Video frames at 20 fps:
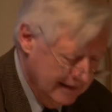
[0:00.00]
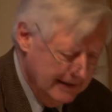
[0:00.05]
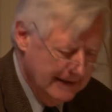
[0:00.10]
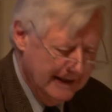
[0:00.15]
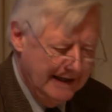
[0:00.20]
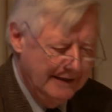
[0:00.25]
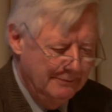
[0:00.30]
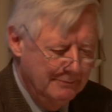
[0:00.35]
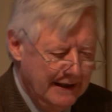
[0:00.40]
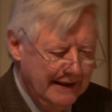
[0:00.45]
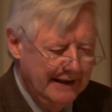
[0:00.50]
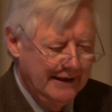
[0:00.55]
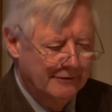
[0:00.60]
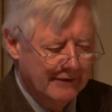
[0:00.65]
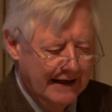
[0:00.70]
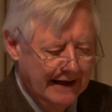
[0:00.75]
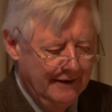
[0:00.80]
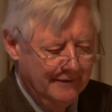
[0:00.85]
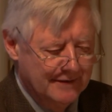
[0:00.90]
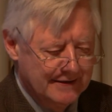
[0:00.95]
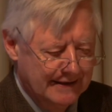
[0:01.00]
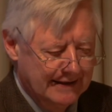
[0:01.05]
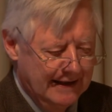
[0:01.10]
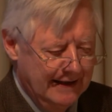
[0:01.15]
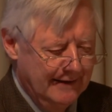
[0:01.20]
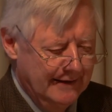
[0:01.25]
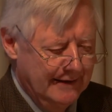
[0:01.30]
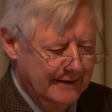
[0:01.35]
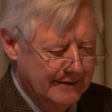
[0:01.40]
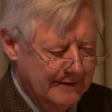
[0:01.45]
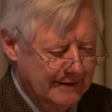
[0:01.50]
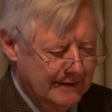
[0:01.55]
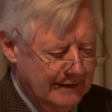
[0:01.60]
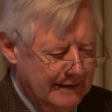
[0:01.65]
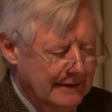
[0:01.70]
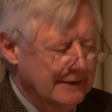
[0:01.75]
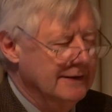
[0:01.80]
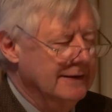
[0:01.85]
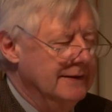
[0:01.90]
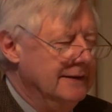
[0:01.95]
In many graves in Ireland,
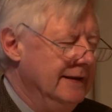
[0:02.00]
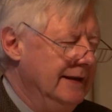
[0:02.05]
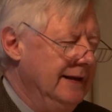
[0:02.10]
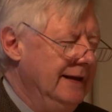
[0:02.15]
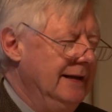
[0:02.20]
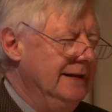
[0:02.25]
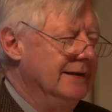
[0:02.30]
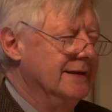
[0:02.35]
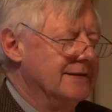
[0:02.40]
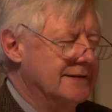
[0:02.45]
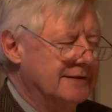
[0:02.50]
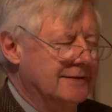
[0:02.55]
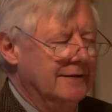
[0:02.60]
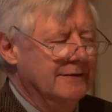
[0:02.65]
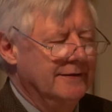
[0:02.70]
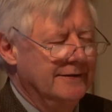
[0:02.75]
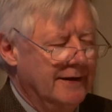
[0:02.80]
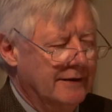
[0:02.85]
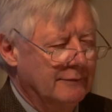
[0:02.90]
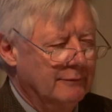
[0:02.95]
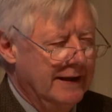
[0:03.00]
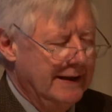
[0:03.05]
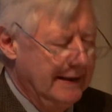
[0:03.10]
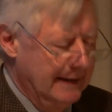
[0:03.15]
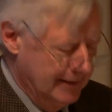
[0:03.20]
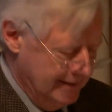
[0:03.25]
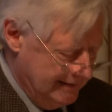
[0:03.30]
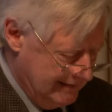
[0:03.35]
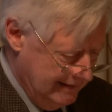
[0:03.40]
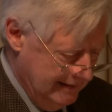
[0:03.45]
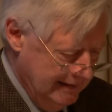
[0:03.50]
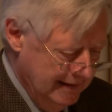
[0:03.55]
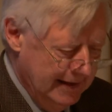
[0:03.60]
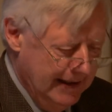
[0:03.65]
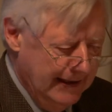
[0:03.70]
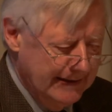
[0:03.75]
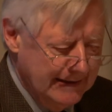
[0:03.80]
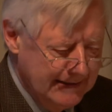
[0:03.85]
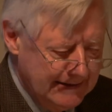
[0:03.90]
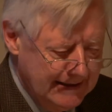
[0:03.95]
England, Scotland, and Wales,
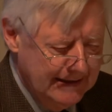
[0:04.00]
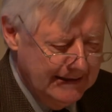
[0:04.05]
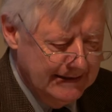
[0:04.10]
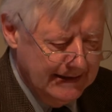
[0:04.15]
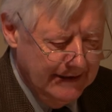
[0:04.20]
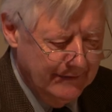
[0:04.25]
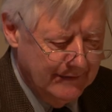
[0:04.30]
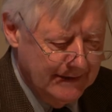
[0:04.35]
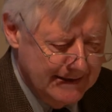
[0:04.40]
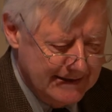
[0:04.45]
and indeed even in